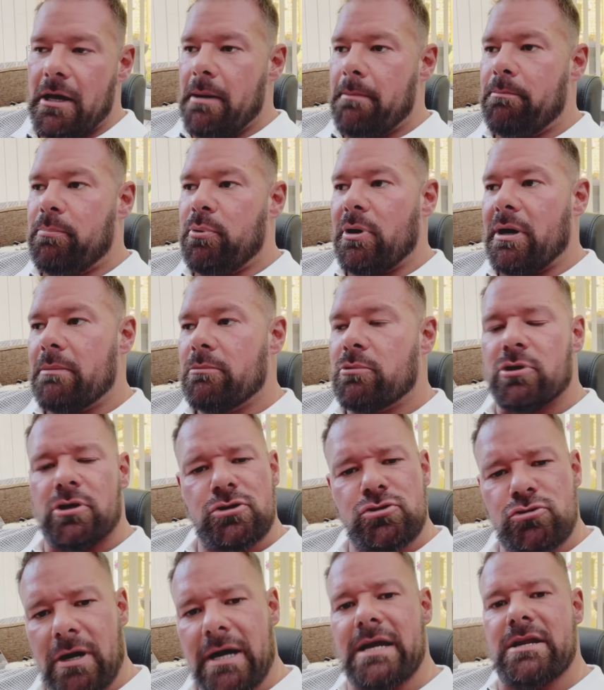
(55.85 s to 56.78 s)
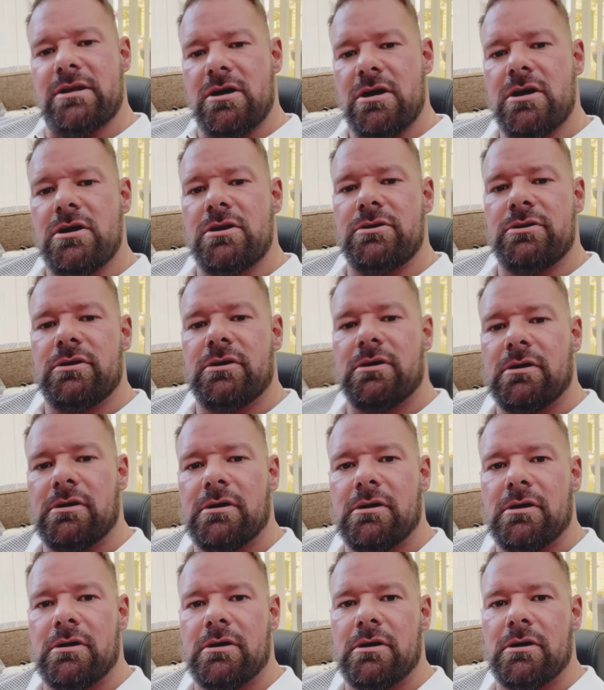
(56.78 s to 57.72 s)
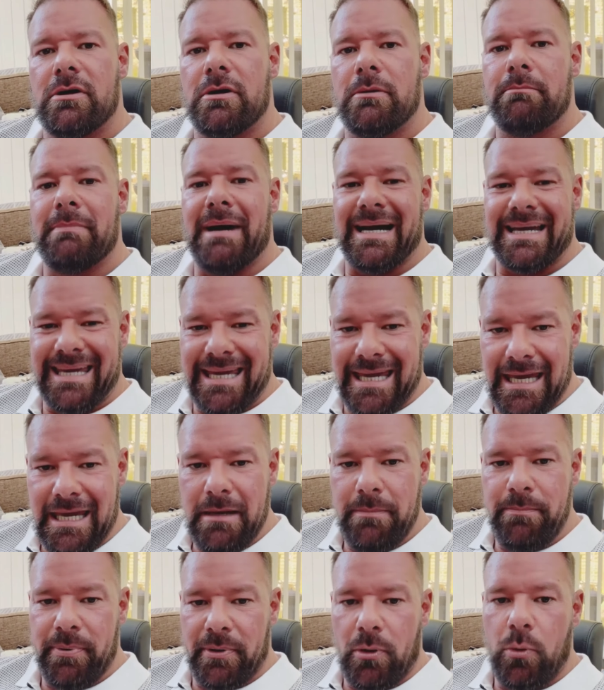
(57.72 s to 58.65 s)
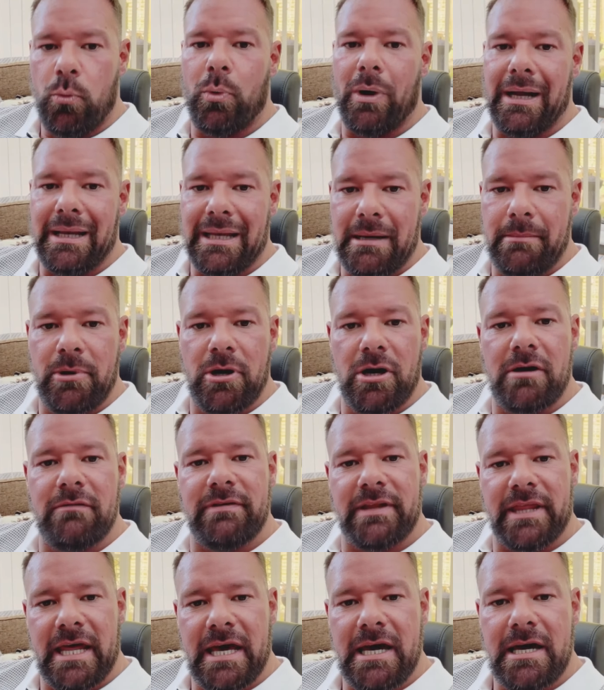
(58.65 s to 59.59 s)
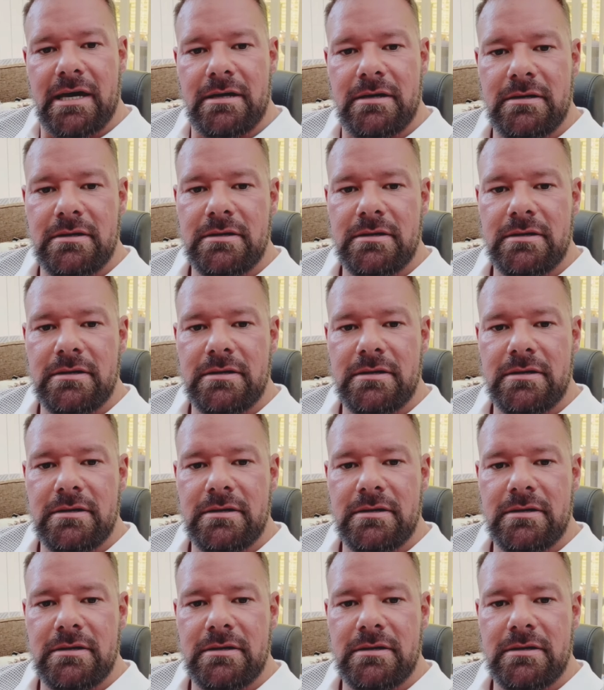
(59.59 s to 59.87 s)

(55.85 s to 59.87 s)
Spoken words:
but I'm going to try and earn my keep while I'm over there,